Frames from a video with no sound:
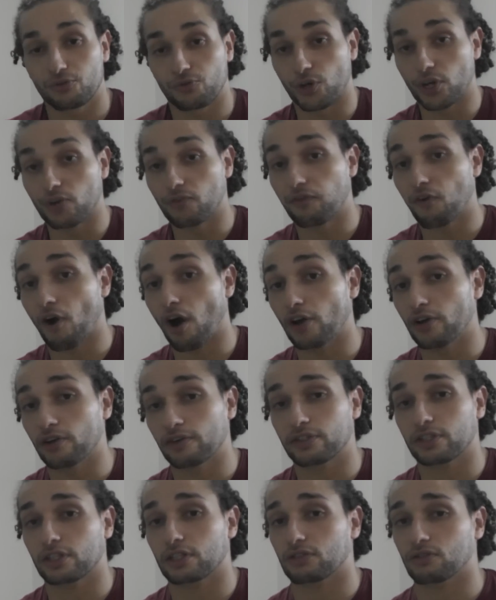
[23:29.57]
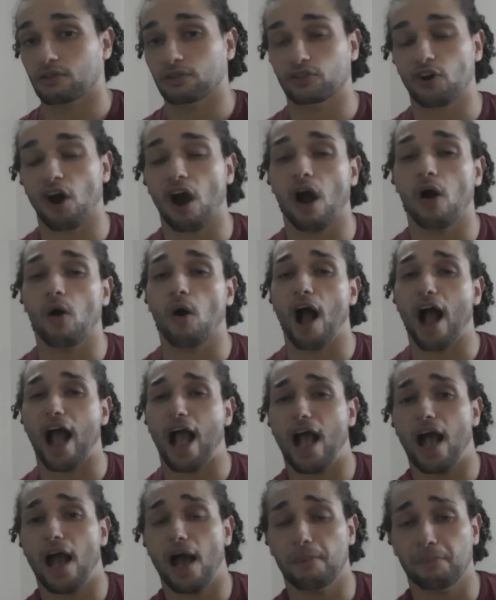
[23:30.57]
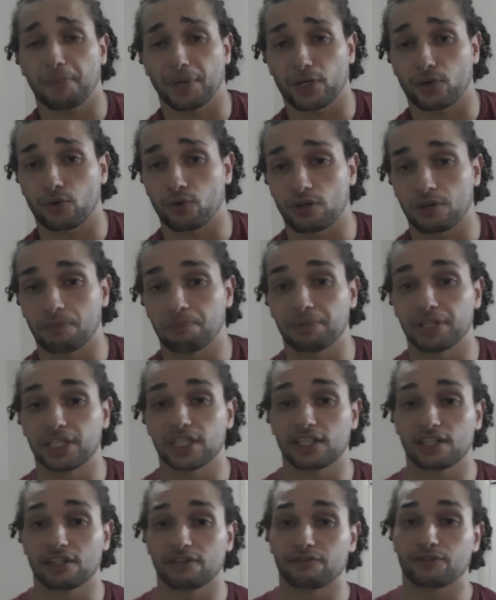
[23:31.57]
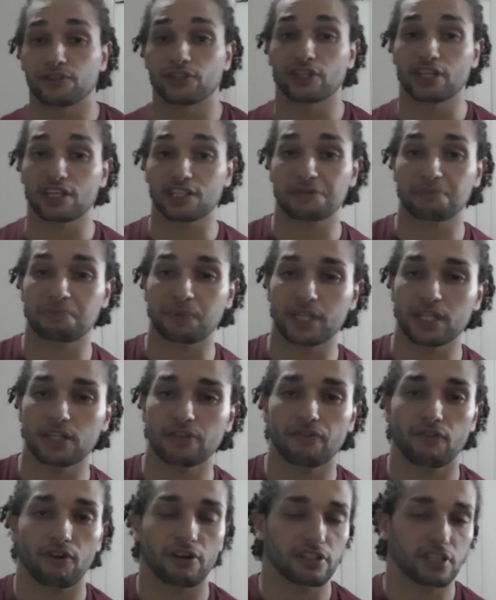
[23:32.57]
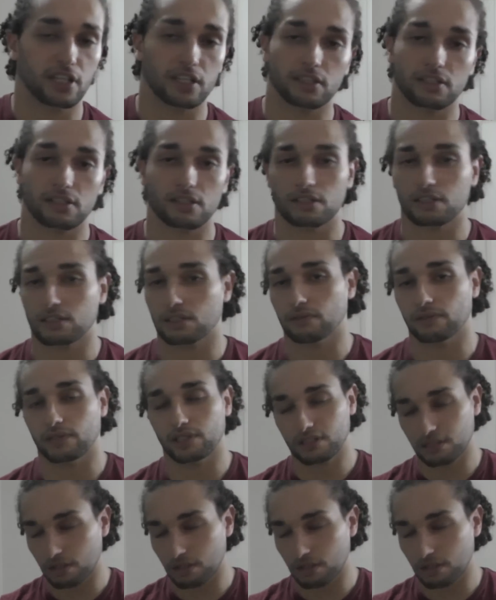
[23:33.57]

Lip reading: dream fight UFC 200, how epic would it be if GSP fights Anderson Silva?